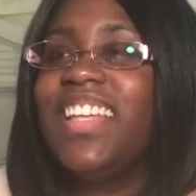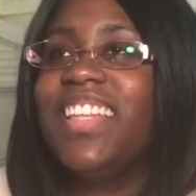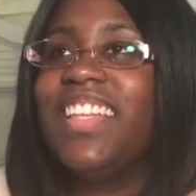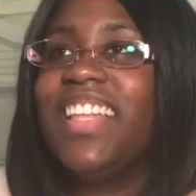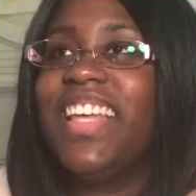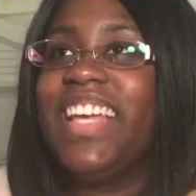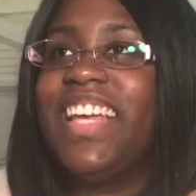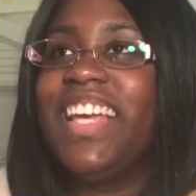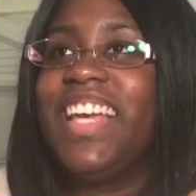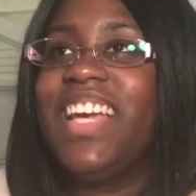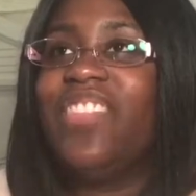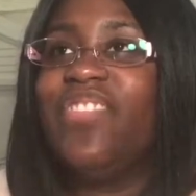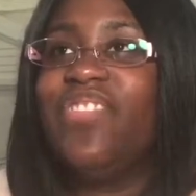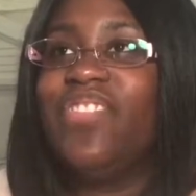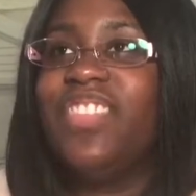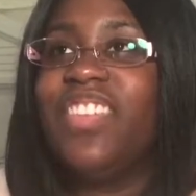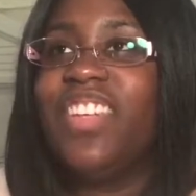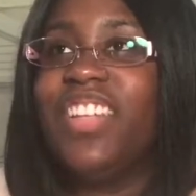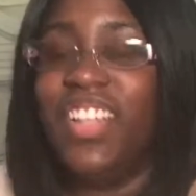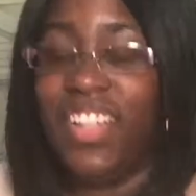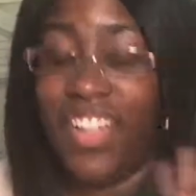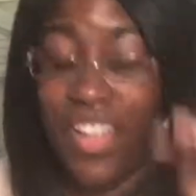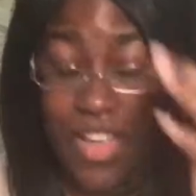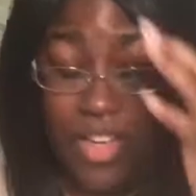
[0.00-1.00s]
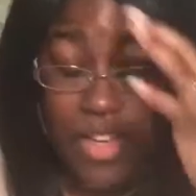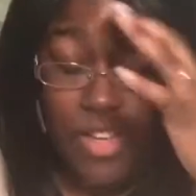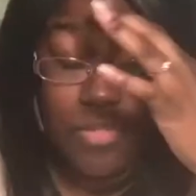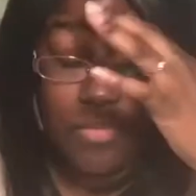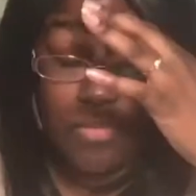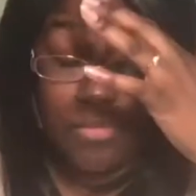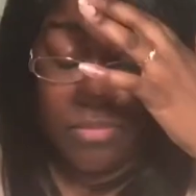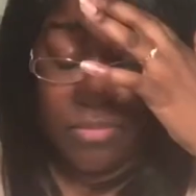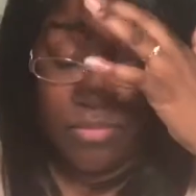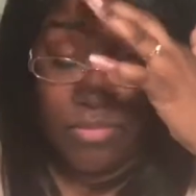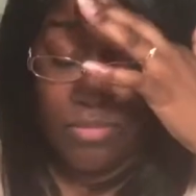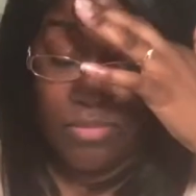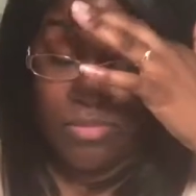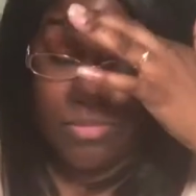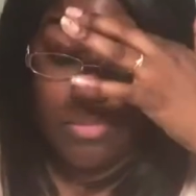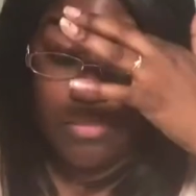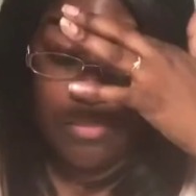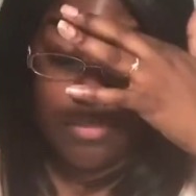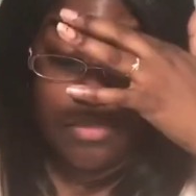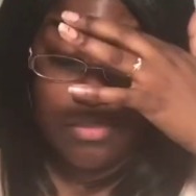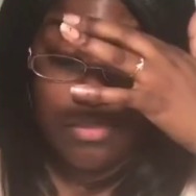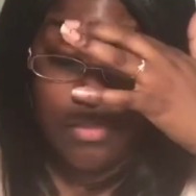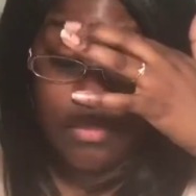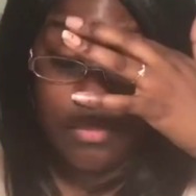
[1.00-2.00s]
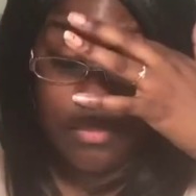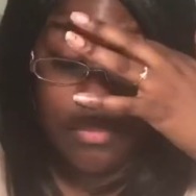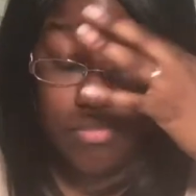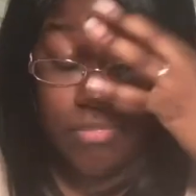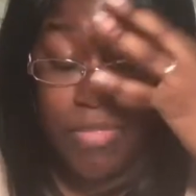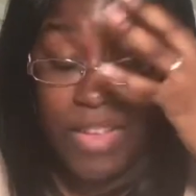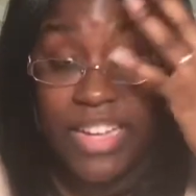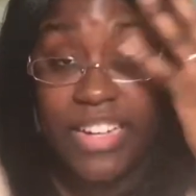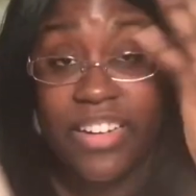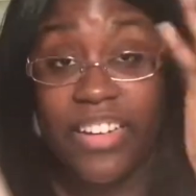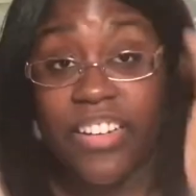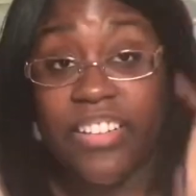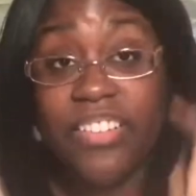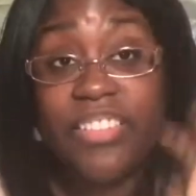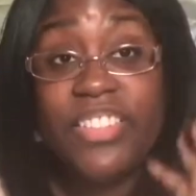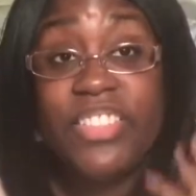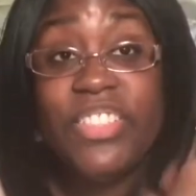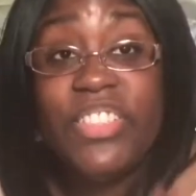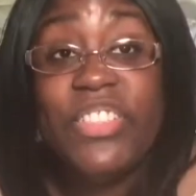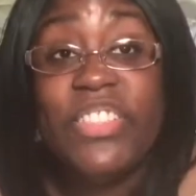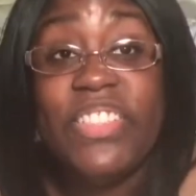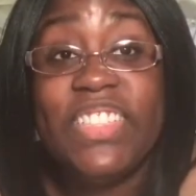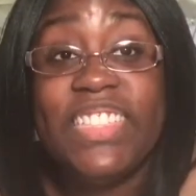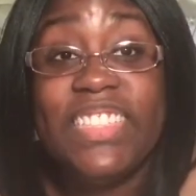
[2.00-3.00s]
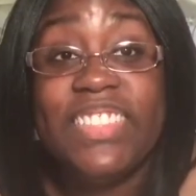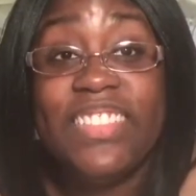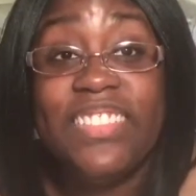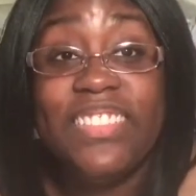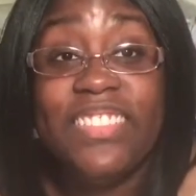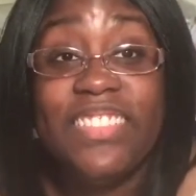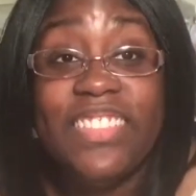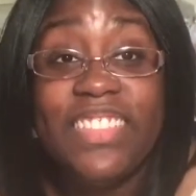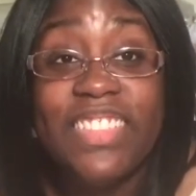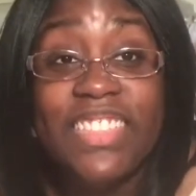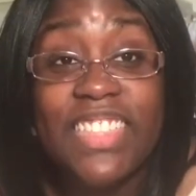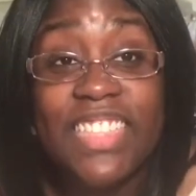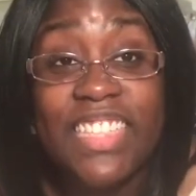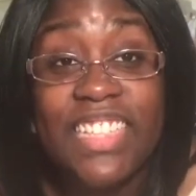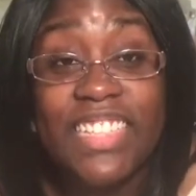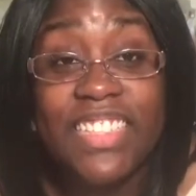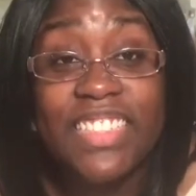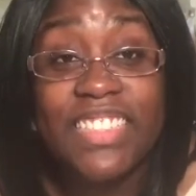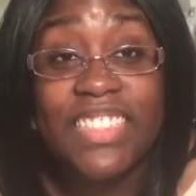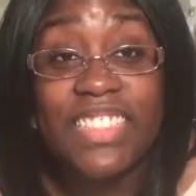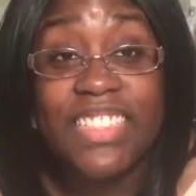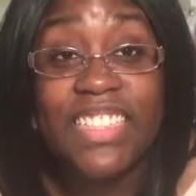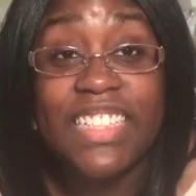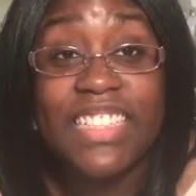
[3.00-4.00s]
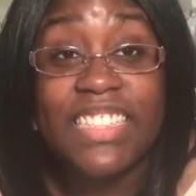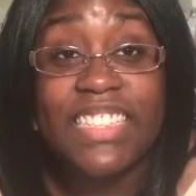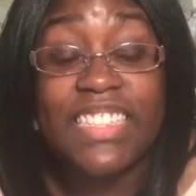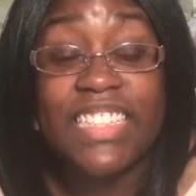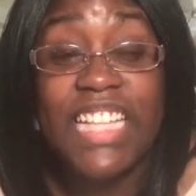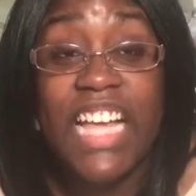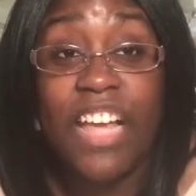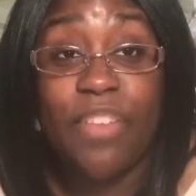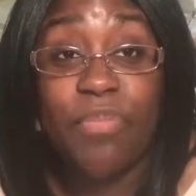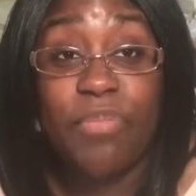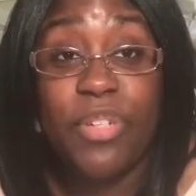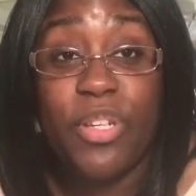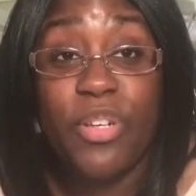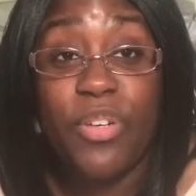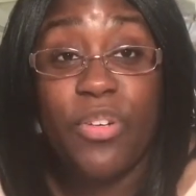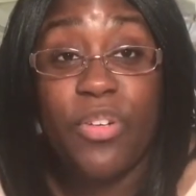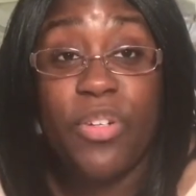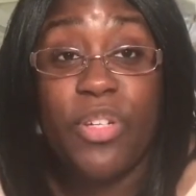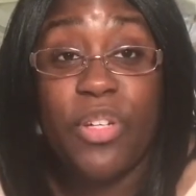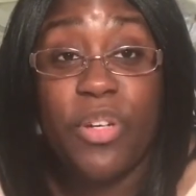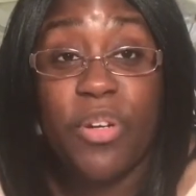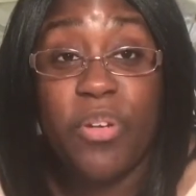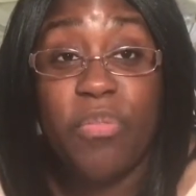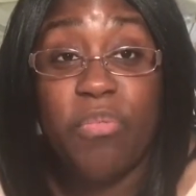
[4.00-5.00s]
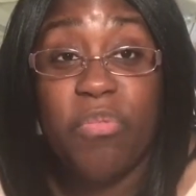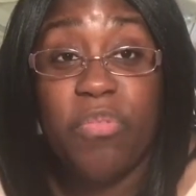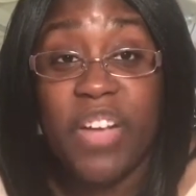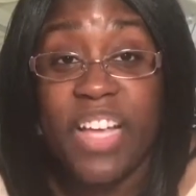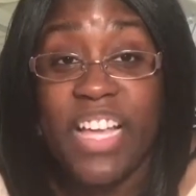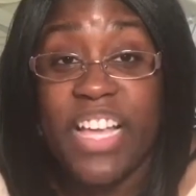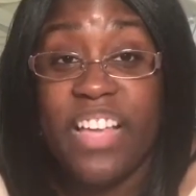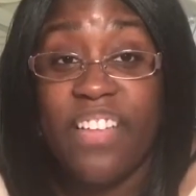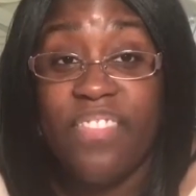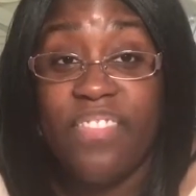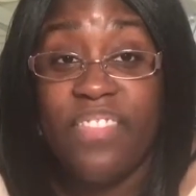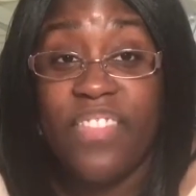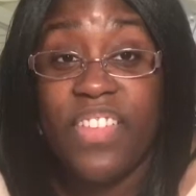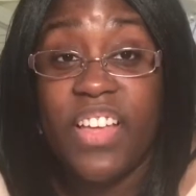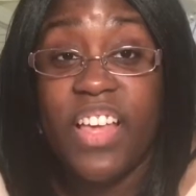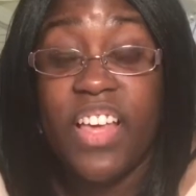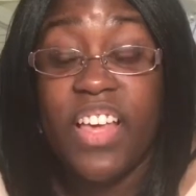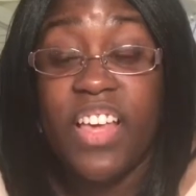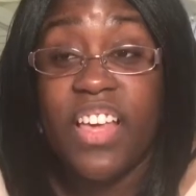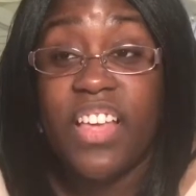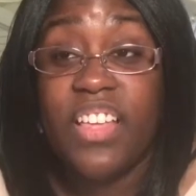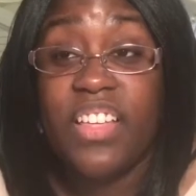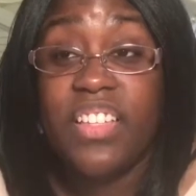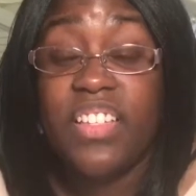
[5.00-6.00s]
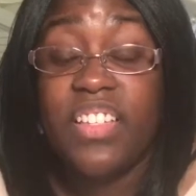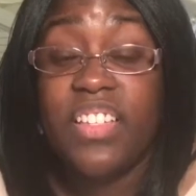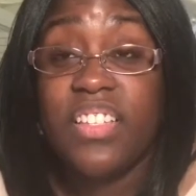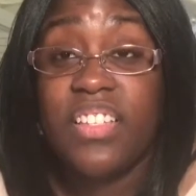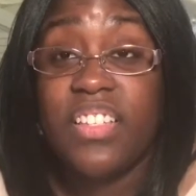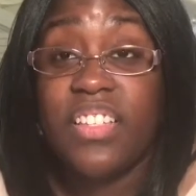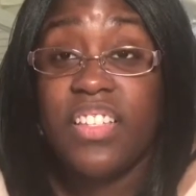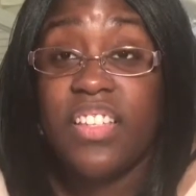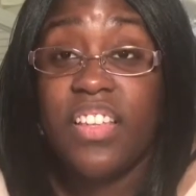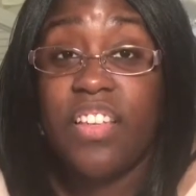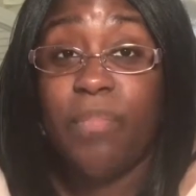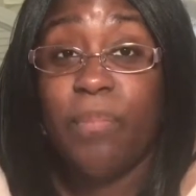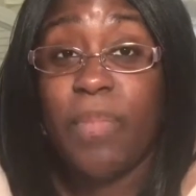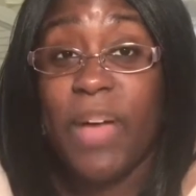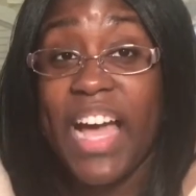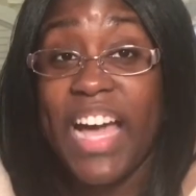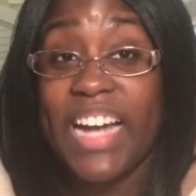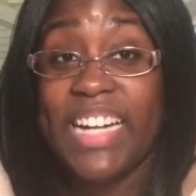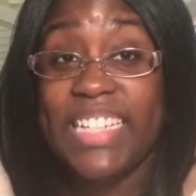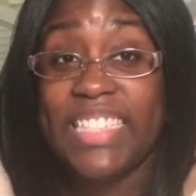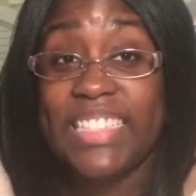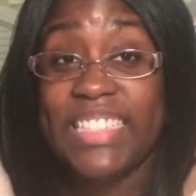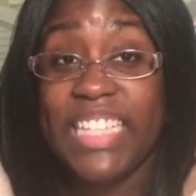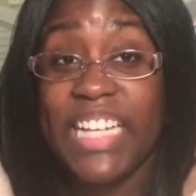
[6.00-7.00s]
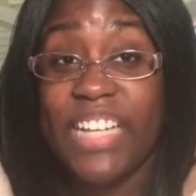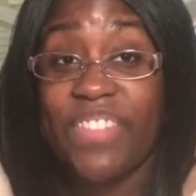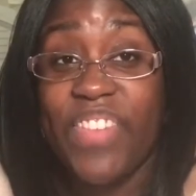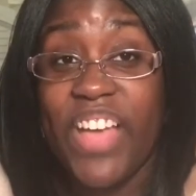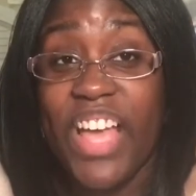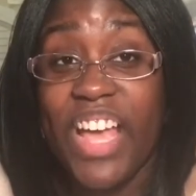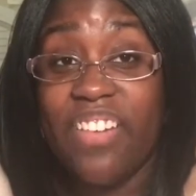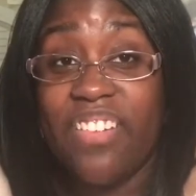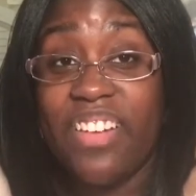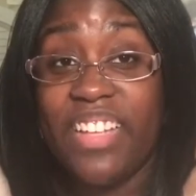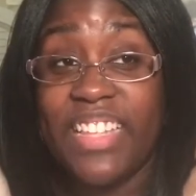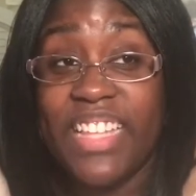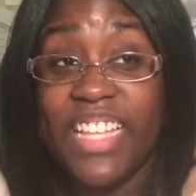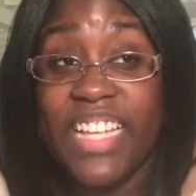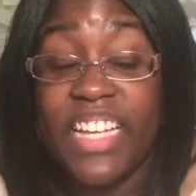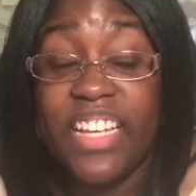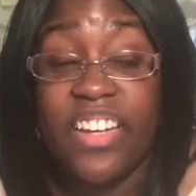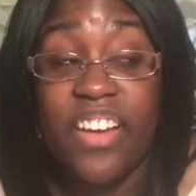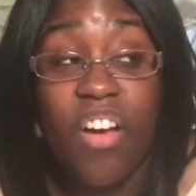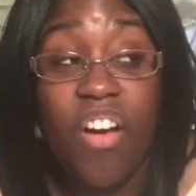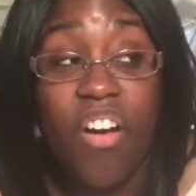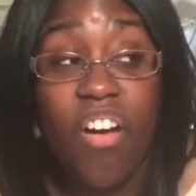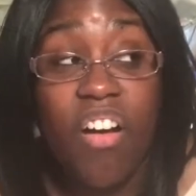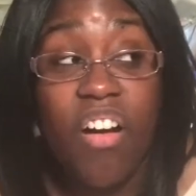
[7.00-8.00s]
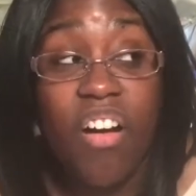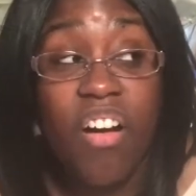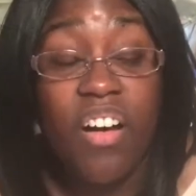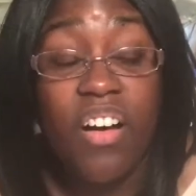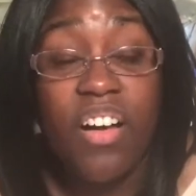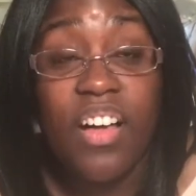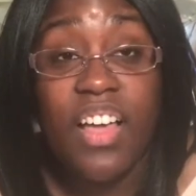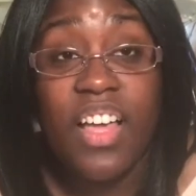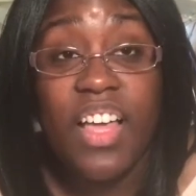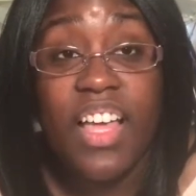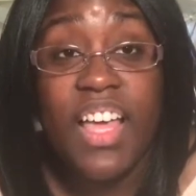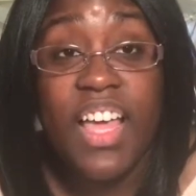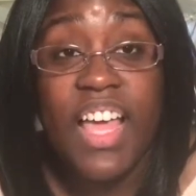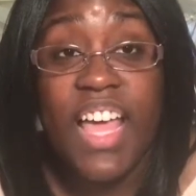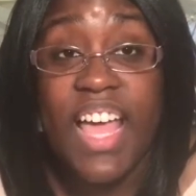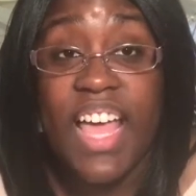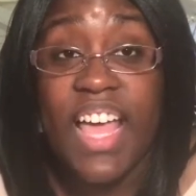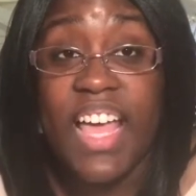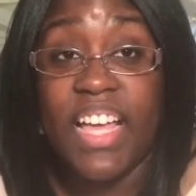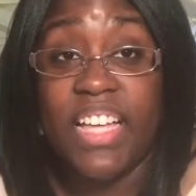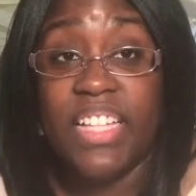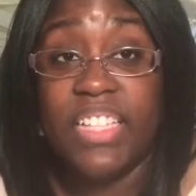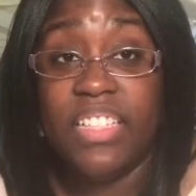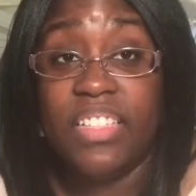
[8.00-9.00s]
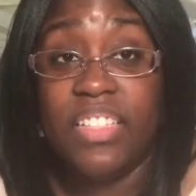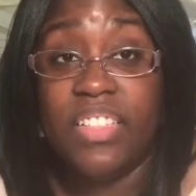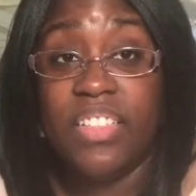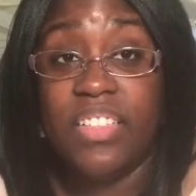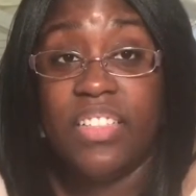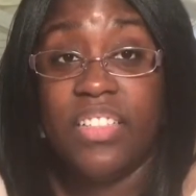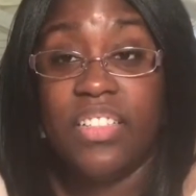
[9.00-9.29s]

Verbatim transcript: like, um, men who do this, you should accept who you're with, body shape, everything and all, and